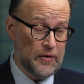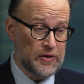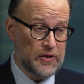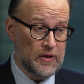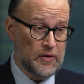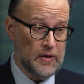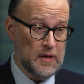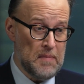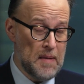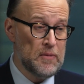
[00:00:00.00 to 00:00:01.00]
that
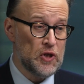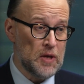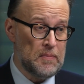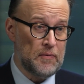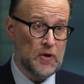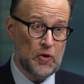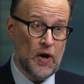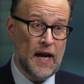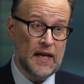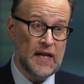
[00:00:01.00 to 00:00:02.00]
the membership of
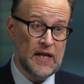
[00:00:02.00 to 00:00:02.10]
Ukraine